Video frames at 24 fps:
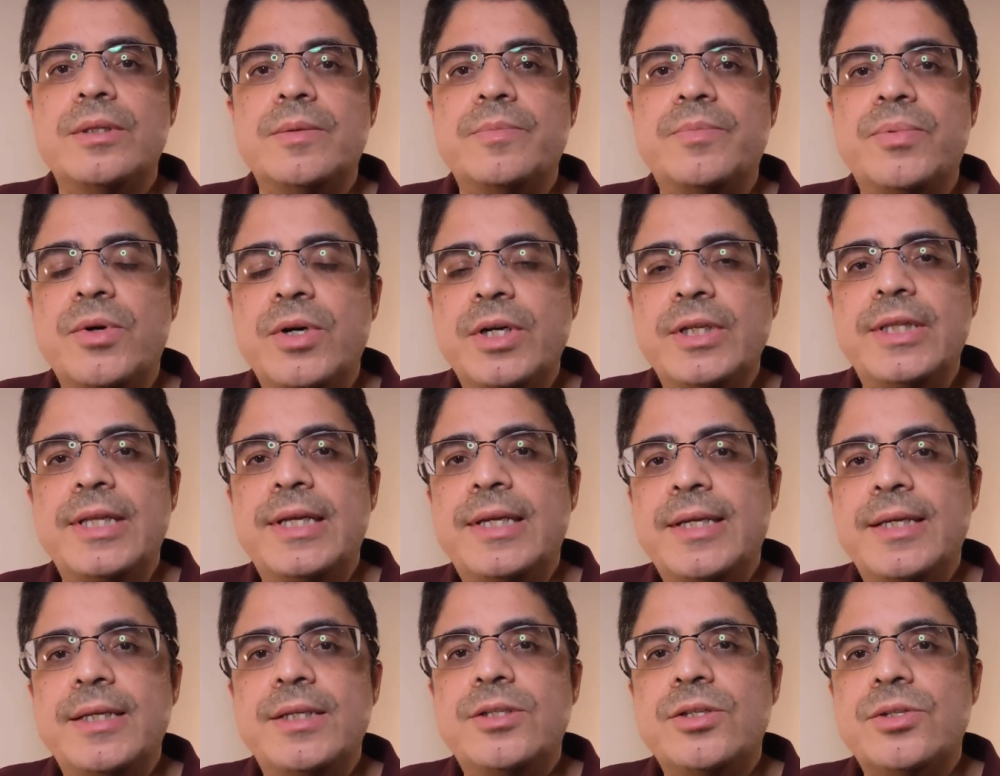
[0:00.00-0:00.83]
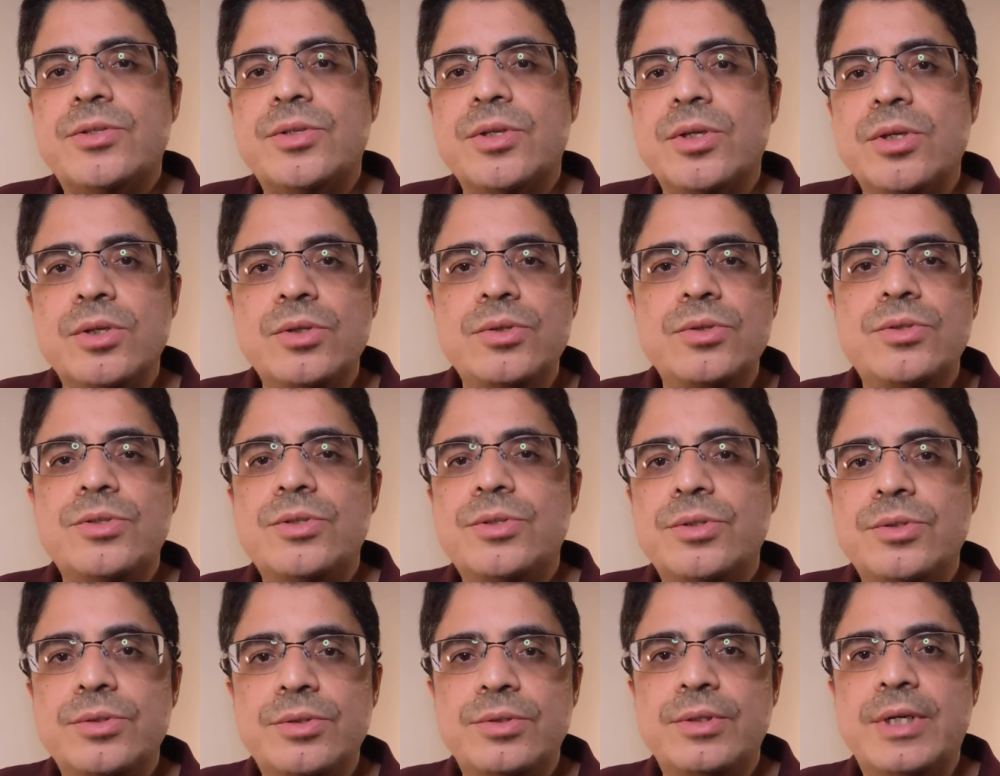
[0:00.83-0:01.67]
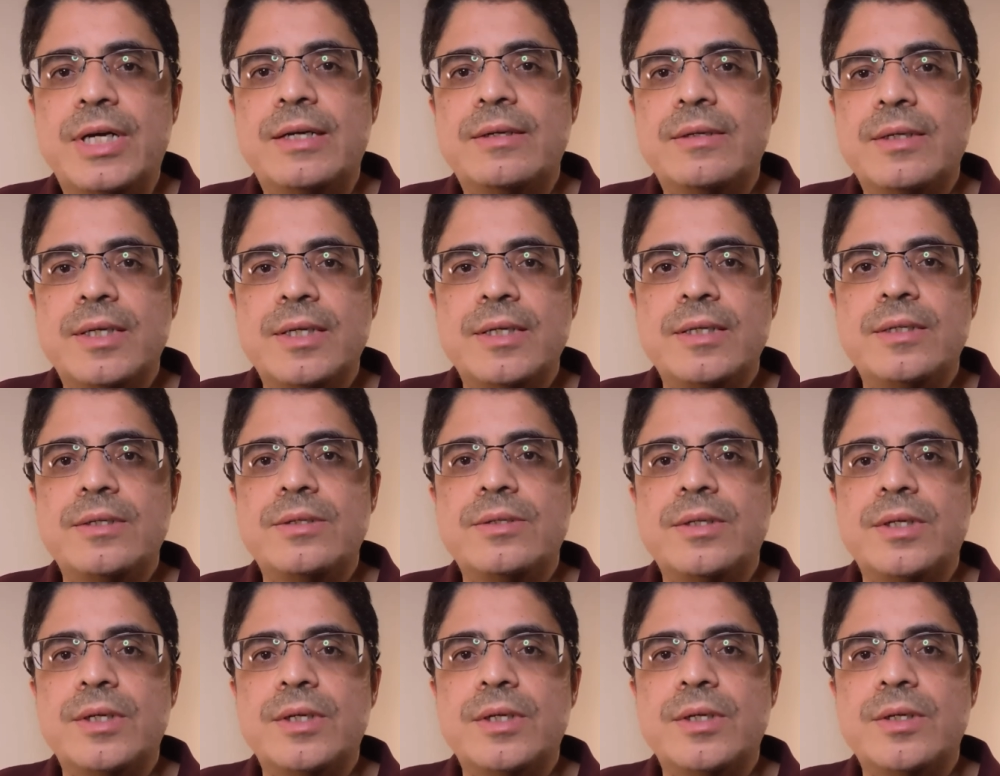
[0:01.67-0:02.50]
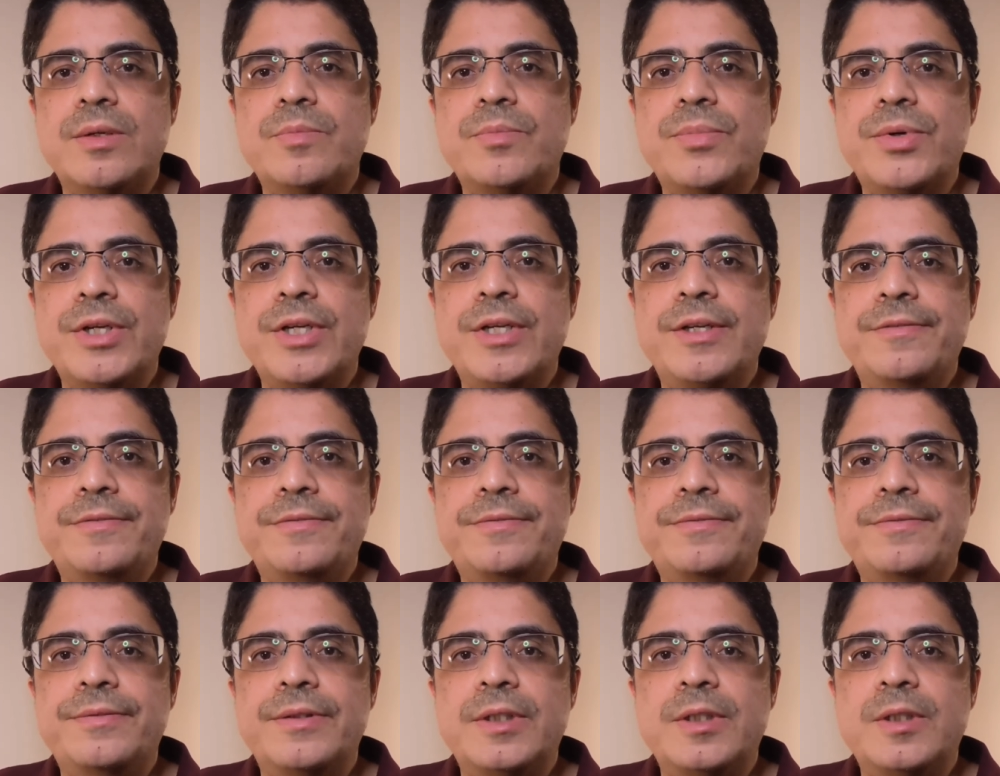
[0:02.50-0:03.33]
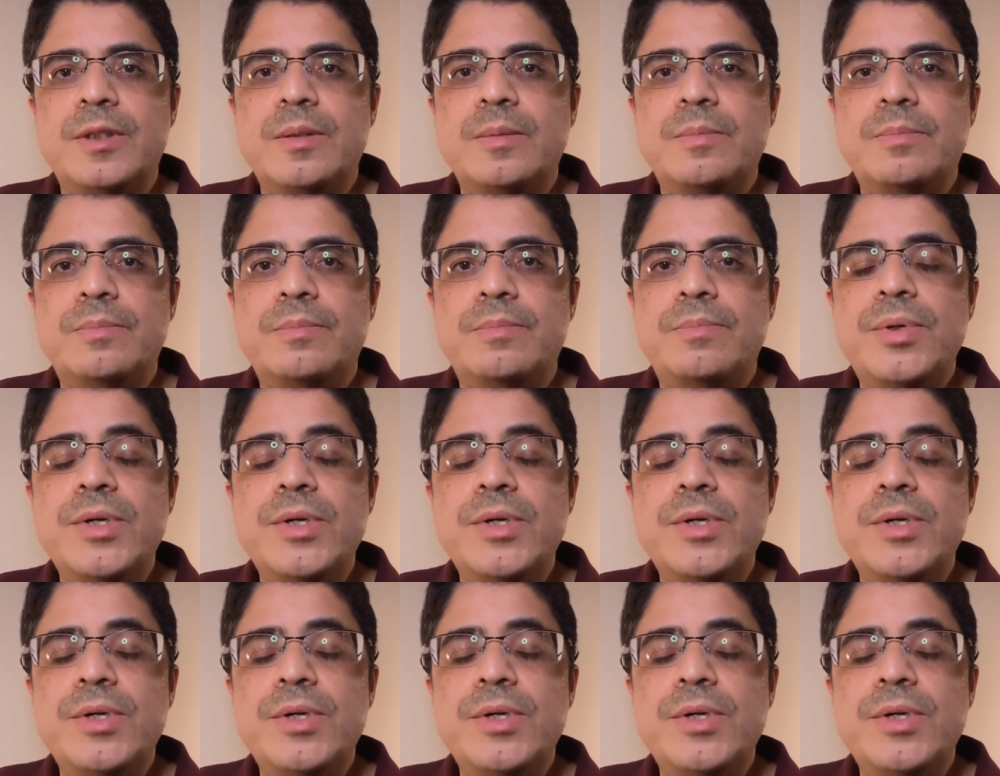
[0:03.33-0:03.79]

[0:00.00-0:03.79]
the point that he just alludes to throughout his uh, brief uh,